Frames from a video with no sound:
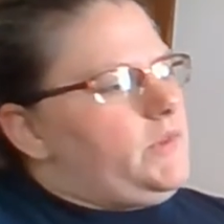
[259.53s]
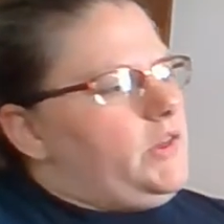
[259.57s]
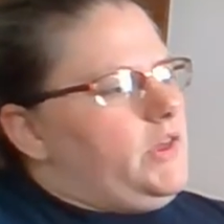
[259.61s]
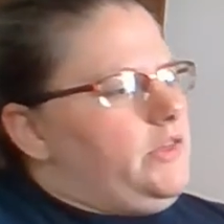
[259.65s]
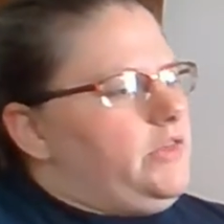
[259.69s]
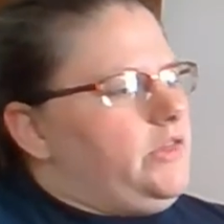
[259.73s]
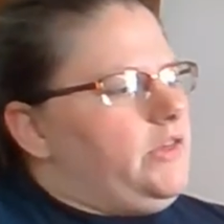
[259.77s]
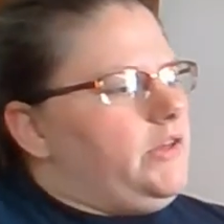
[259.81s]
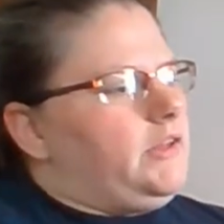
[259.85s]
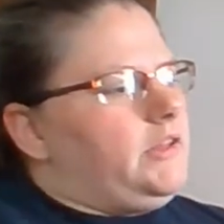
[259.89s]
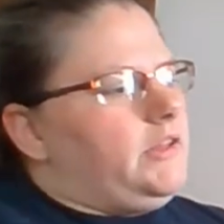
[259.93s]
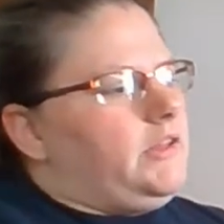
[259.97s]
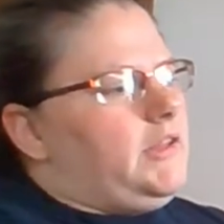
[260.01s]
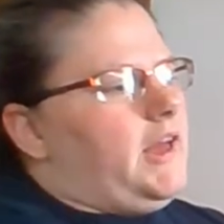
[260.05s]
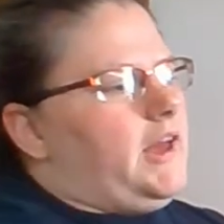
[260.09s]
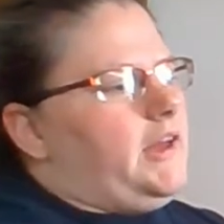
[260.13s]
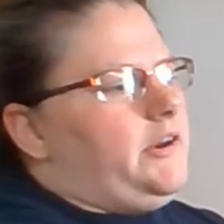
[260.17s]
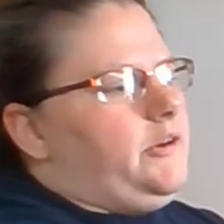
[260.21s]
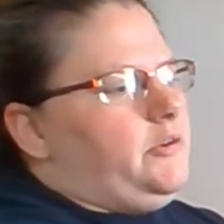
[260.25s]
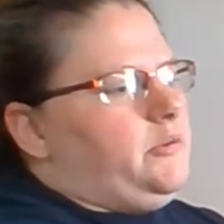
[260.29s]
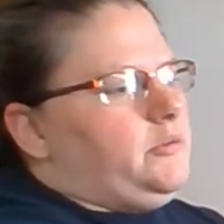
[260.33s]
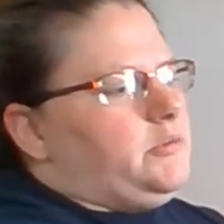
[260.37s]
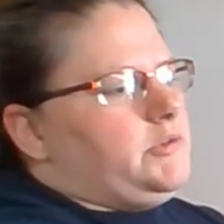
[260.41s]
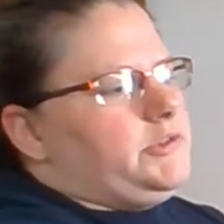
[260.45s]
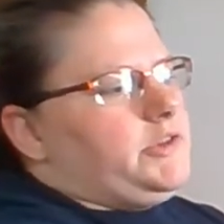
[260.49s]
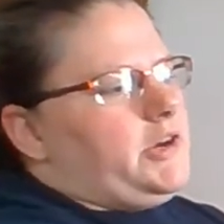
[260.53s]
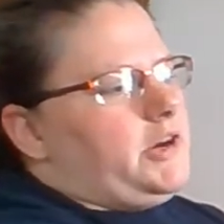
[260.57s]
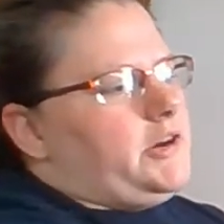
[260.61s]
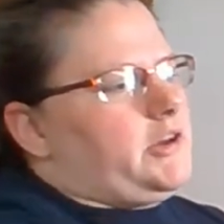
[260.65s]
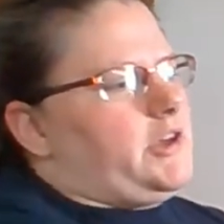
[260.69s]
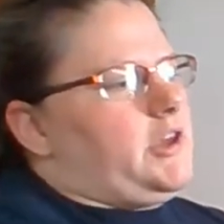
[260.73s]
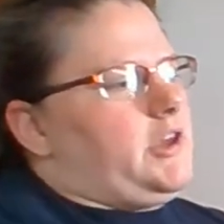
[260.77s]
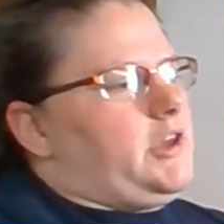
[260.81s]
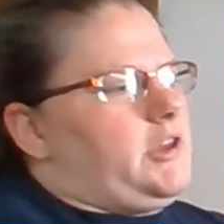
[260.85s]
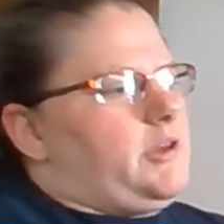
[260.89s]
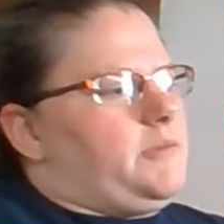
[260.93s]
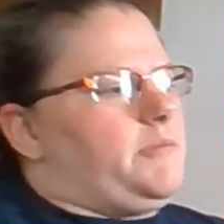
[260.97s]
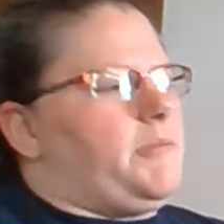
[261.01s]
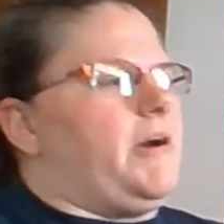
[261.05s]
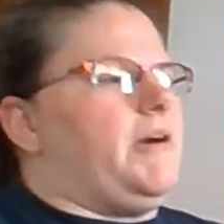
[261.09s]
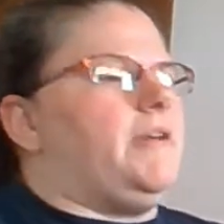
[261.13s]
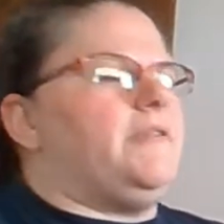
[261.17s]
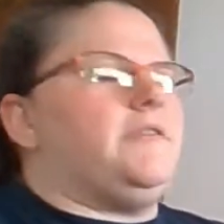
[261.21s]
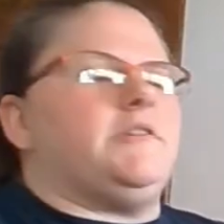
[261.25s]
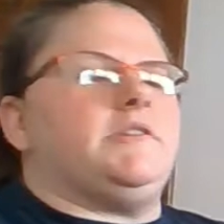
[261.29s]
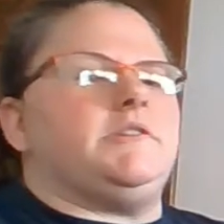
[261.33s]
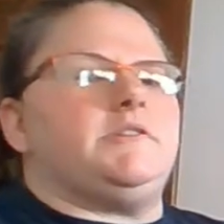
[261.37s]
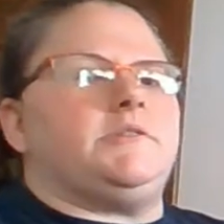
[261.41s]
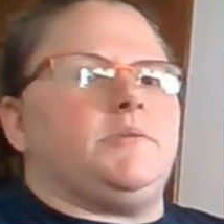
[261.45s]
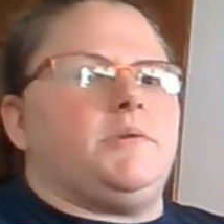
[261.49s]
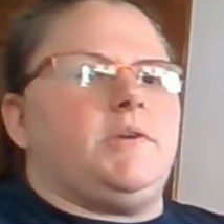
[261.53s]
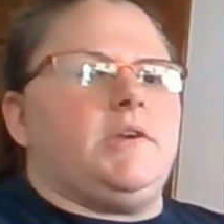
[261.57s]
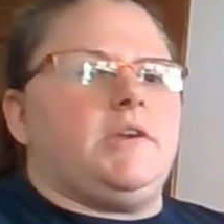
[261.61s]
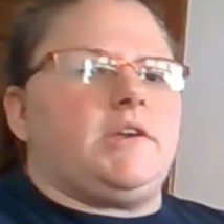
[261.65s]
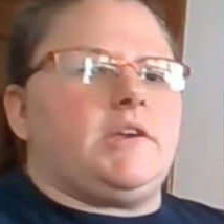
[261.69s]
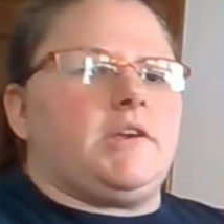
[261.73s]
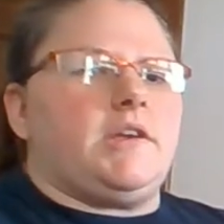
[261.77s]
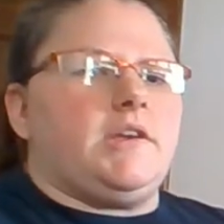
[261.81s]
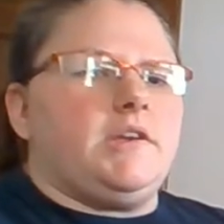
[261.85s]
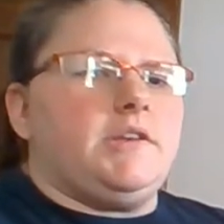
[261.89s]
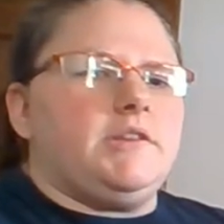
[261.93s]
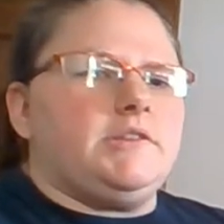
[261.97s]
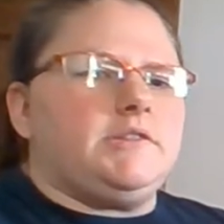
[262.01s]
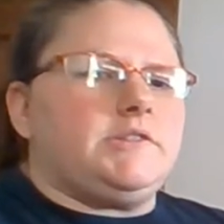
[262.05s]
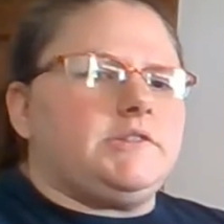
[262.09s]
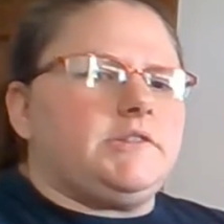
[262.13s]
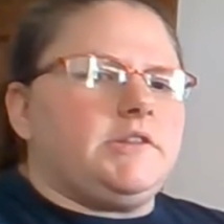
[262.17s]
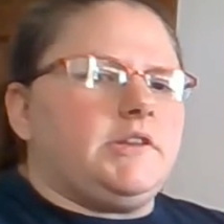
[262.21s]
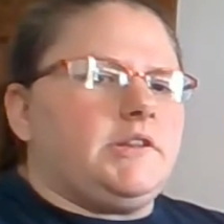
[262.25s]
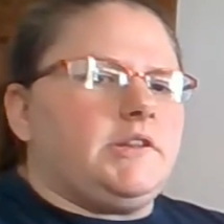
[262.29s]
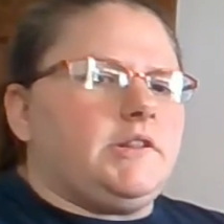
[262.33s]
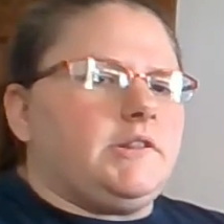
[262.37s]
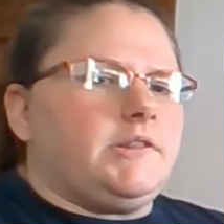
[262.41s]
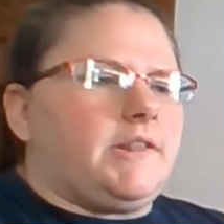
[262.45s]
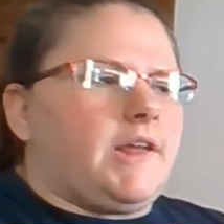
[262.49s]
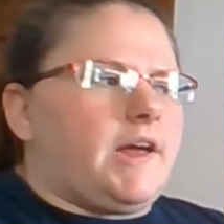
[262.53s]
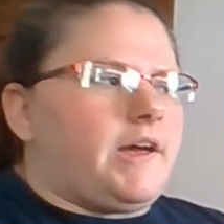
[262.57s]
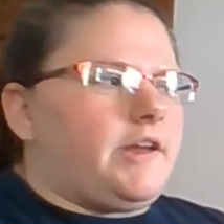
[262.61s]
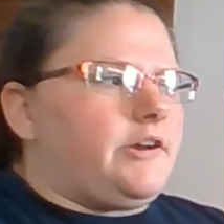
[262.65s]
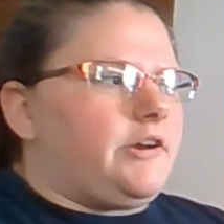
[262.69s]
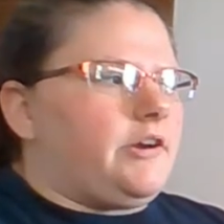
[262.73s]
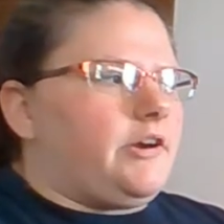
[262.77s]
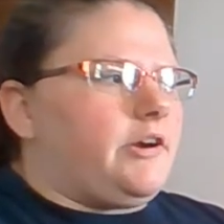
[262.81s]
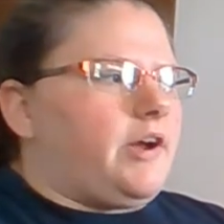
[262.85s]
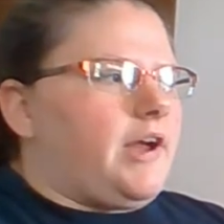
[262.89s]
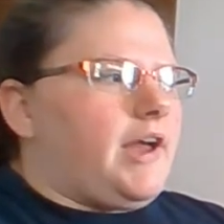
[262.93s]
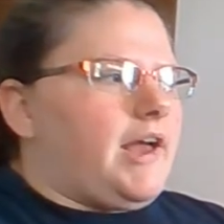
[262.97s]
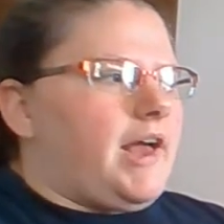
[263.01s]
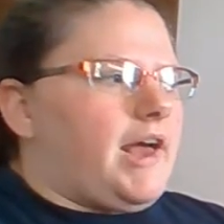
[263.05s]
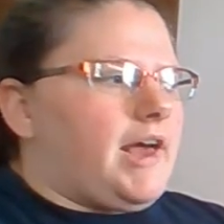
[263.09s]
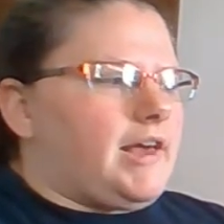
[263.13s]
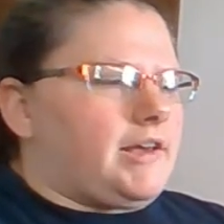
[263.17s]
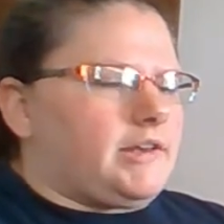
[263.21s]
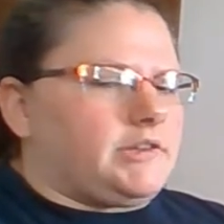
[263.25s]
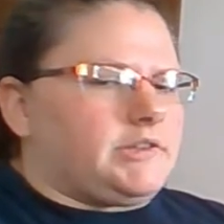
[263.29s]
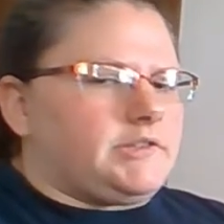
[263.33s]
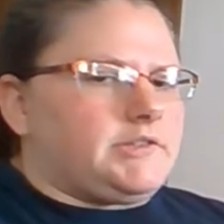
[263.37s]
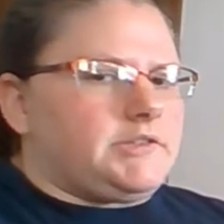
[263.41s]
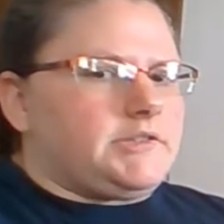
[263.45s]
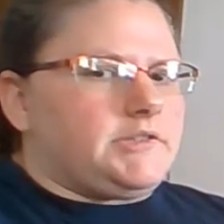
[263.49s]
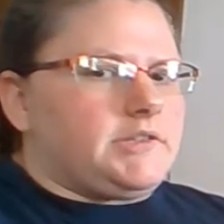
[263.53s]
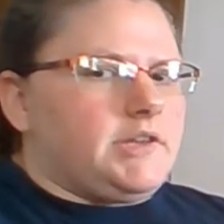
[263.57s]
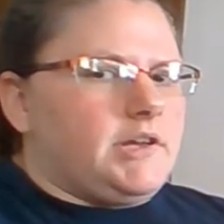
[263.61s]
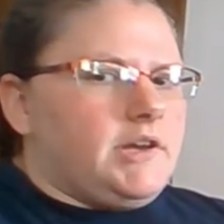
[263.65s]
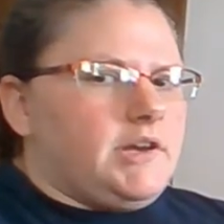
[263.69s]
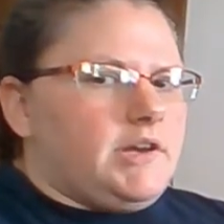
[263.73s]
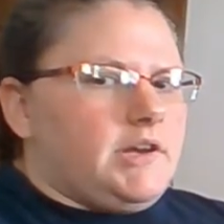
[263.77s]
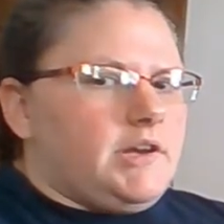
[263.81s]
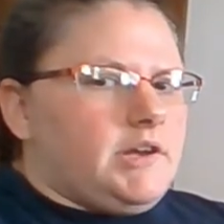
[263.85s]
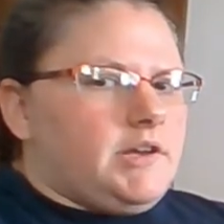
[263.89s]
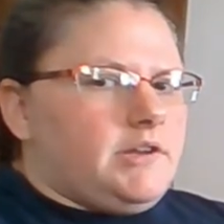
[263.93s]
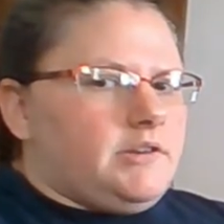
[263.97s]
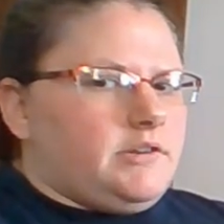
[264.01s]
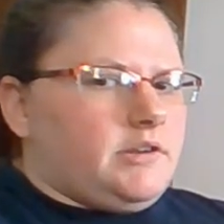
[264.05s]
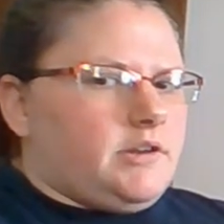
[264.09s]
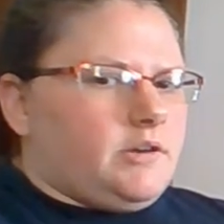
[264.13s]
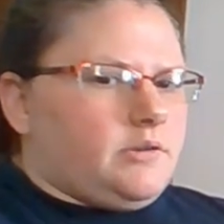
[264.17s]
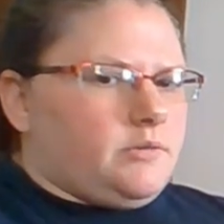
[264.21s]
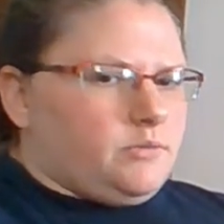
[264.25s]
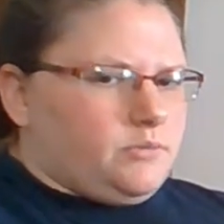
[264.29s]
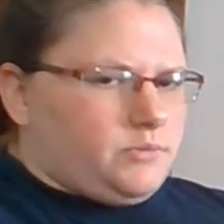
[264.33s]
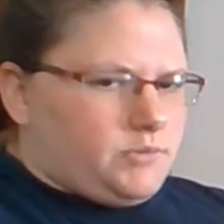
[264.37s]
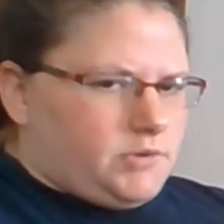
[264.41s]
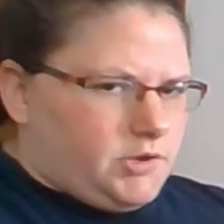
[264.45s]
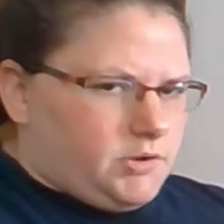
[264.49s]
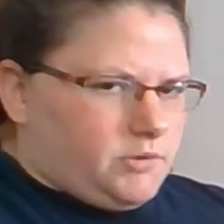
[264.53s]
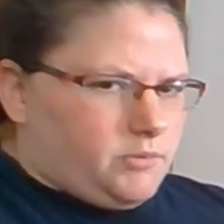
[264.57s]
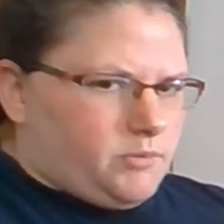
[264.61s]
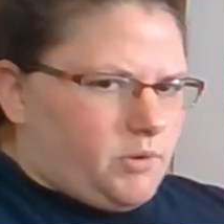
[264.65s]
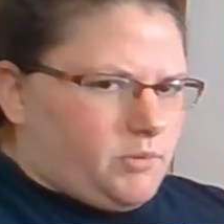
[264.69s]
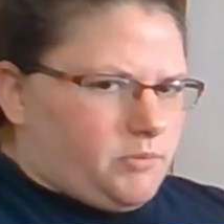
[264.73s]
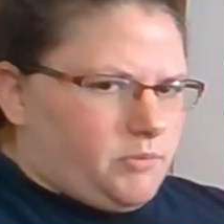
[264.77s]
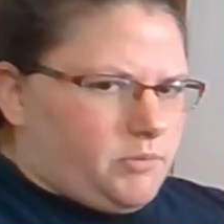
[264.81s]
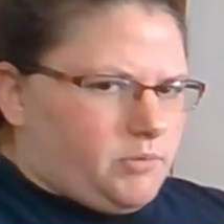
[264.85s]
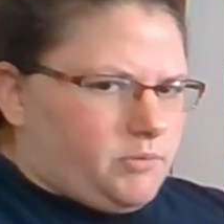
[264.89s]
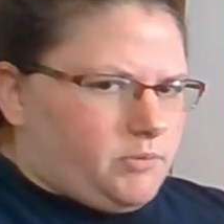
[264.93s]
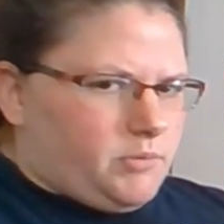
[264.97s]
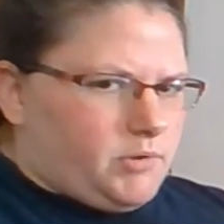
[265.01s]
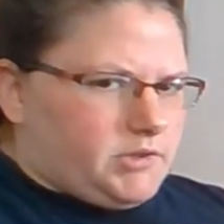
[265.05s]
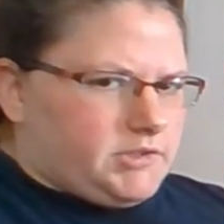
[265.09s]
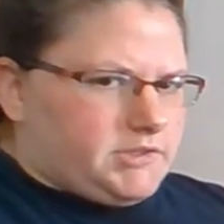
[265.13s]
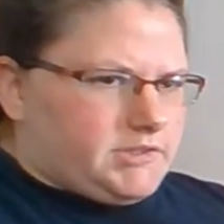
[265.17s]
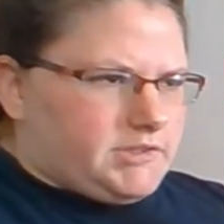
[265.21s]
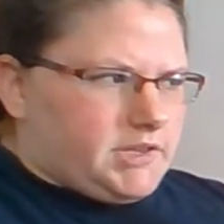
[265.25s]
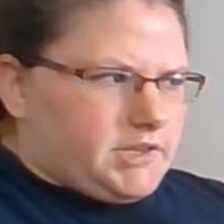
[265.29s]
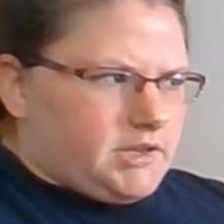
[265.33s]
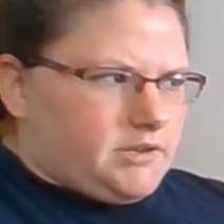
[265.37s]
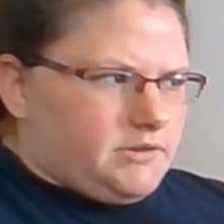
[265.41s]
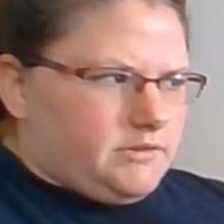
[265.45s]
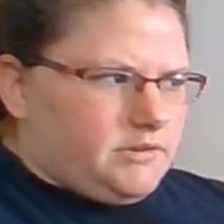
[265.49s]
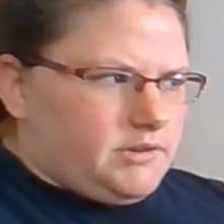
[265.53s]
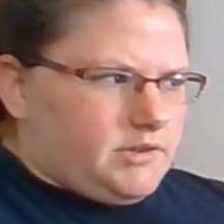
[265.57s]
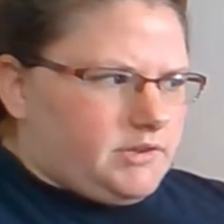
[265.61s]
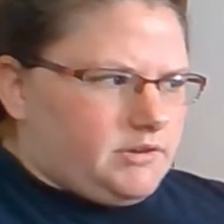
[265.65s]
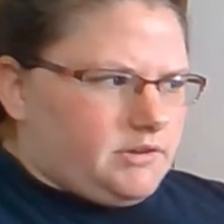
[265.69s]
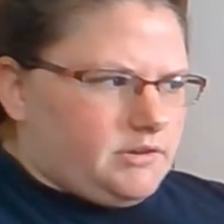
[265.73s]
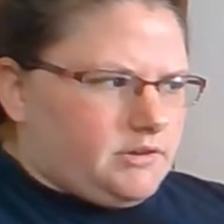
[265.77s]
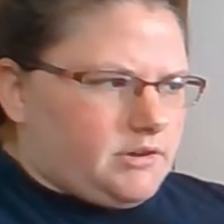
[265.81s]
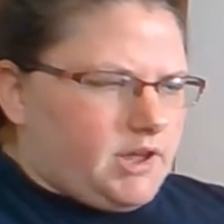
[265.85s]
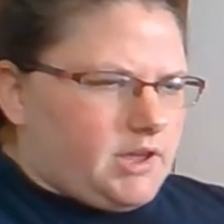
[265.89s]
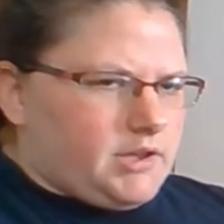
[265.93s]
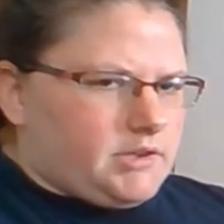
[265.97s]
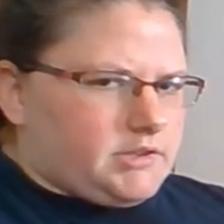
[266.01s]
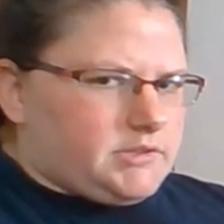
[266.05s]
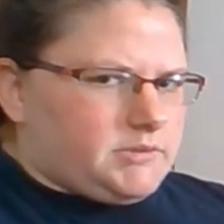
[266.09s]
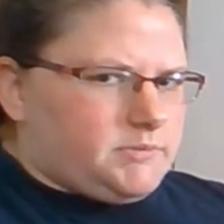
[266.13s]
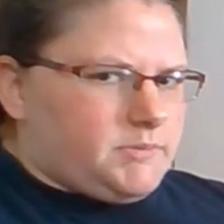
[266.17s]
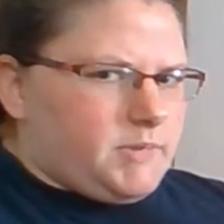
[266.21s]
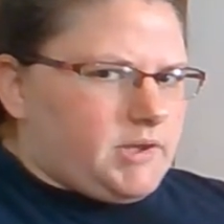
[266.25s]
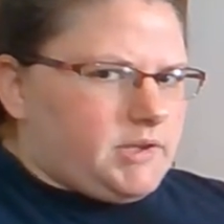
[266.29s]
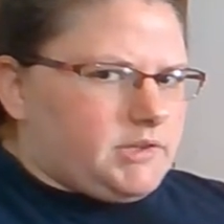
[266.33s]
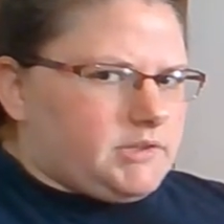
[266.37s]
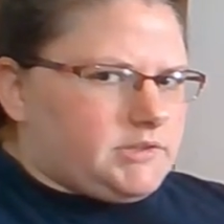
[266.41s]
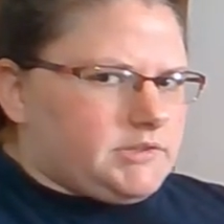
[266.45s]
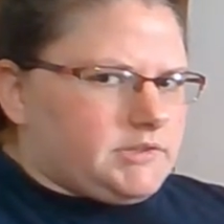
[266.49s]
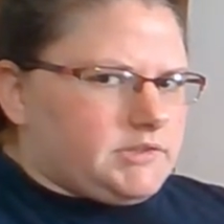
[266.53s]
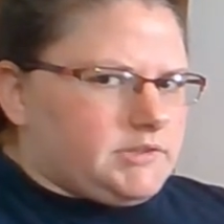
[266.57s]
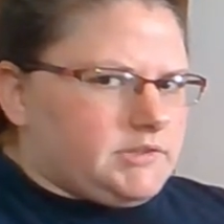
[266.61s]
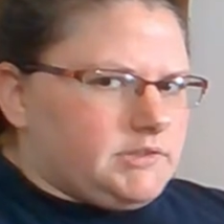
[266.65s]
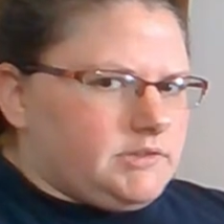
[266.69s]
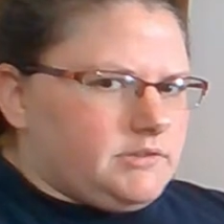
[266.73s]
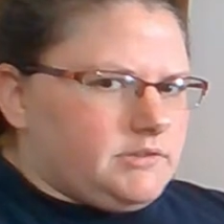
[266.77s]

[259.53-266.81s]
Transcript: The letter we're talking about this week is the letter X. Now, do you remember what sound letter X makes?